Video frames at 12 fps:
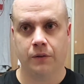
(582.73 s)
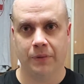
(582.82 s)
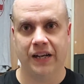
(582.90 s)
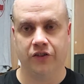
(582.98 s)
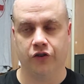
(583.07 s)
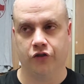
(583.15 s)

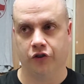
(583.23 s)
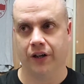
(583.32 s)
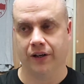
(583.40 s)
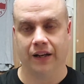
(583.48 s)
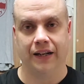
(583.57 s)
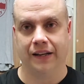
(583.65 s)
piece of
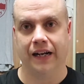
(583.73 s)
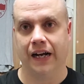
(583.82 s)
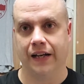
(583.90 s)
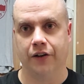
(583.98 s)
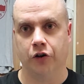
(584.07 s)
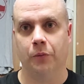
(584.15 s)
shit, like the
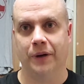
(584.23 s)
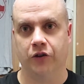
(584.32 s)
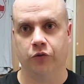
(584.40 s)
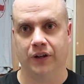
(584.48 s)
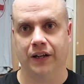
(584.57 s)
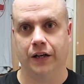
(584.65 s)
guy that nobody's
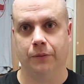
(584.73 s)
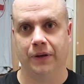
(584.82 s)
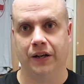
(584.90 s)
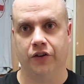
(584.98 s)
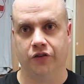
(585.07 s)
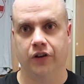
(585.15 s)
really going to
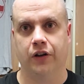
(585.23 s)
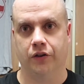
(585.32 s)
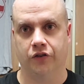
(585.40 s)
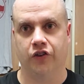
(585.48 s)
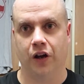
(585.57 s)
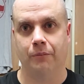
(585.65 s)
miss, the
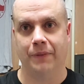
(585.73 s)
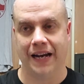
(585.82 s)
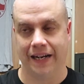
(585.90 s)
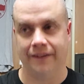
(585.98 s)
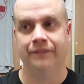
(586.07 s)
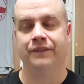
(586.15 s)

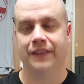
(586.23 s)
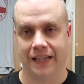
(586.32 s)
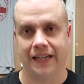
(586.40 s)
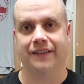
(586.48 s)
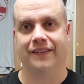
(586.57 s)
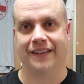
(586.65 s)
scumbag,
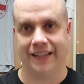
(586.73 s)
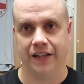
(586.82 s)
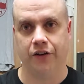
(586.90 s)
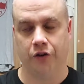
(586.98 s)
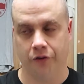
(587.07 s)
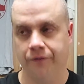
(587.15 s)
gets
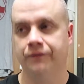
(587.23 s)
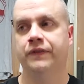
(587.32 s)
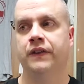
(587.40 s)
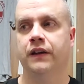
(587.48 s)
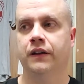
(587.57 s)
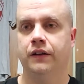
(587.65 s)
killed.
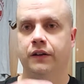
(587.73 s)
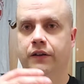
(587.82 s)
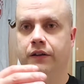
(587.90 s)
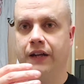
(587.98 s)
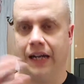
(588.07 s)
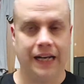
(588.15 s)

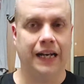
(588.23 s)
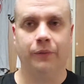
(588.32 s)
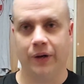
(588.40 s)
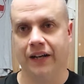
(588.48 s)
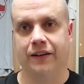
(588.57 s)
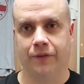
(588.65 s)
And then
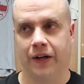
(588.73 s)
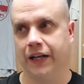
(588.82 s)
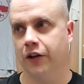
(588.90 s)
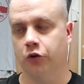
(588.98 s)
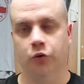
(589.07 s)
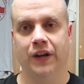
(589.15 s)
we have to find
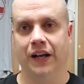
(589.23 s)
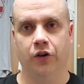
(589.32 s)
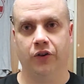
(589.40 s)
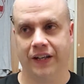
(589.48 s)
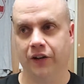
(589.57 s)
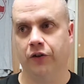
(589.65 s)
out who the
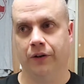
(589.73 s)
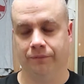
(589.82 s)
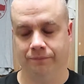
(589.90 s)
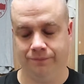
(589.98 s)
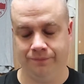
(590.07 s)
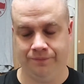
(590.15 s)
hell killed
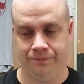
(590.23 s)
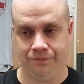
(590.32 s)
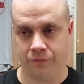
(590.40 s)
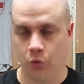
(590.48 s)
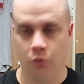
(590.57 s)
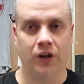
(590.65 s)
him.
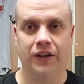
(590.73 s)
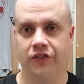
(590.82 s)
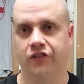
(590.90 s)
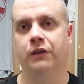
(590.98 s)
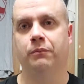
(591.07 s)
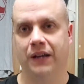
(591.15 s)
well, the
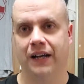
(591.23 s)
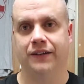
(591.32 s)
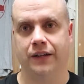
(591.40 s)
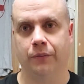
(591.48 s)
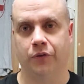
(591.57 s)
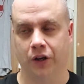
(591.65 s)
subplot
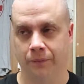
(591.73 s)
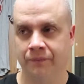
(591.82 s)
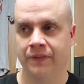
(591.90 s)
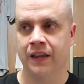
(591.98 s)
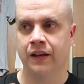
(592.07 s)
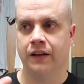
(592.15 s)
comes up
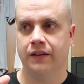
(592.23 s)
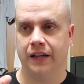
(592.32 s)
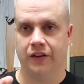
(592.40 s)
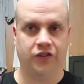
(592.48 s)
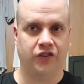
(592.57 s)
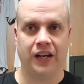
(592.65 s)

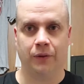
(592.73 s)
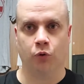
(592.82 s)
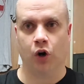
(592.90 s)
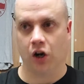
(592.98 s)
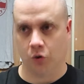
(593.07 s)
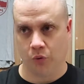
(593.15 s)
that Sam
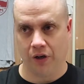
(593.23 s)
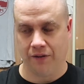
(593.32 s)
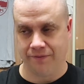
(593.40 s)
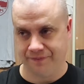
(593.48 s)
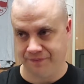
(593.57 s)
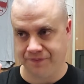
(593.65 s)

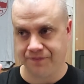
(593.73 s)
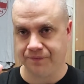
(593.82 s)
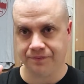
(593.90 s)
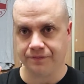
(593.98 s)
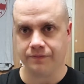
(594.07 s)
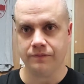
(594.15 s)
Rockwell
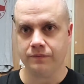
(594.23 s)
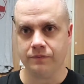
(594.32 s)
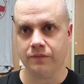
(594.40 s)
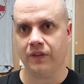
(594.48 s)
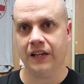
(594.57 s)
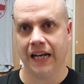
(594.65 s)

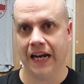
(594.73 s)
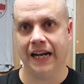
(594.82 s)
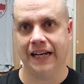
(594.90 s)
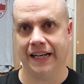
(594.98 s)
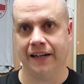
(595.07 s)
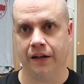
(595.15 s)
had
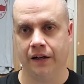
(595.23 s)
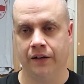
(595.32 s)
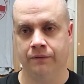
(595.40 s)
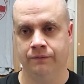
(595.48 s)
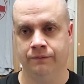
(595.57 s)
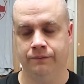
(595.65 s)
a
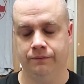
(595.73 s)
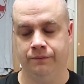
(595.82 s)
um,